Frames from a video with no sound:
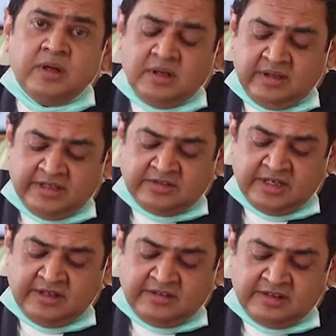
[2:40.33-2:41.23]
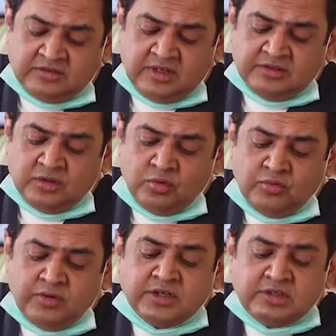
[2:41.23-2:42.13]
aesthetics as well as a
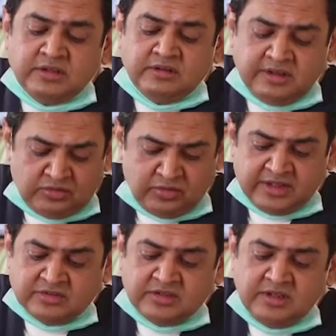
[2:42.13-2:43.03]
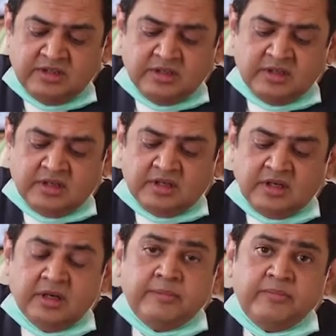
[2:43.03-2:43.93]
good function. As you can see,
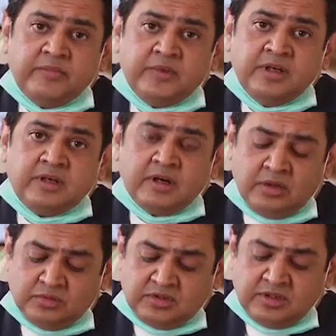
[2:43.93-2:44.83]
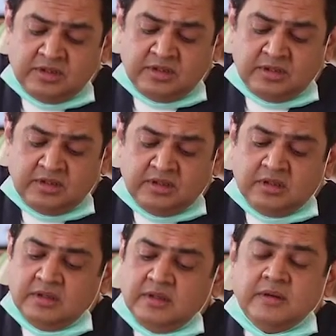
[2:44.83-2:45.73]
the crowns here
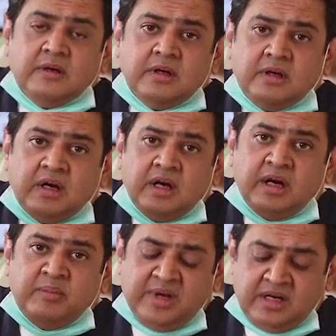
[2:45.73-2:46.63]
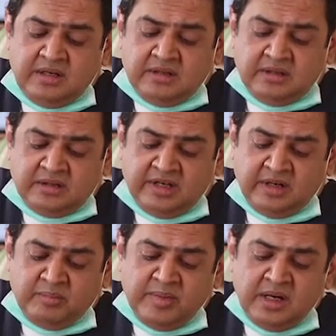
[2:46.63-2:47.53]
are made, they
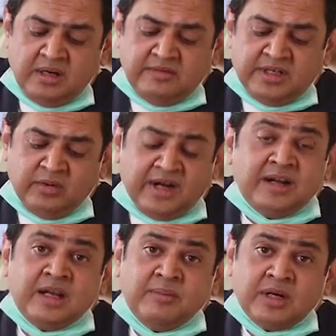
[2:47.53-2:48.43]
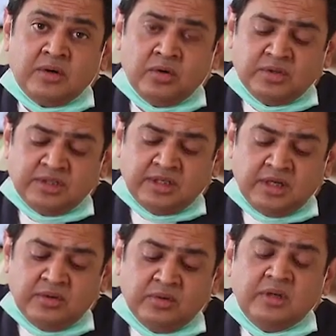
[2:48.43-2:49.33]
are milled. We have CAD/CAM technology
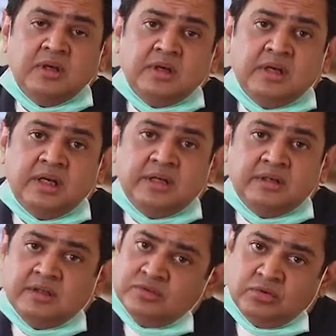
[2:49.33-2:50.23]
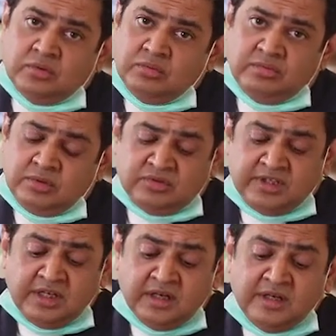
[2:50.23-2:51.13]
now, and so
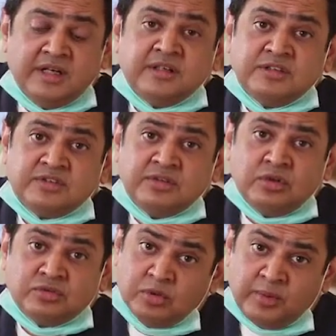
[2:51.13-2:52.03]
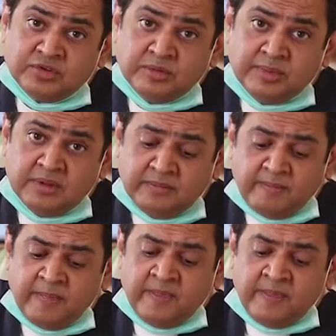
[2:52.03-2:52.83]
single day dentistry is also possible.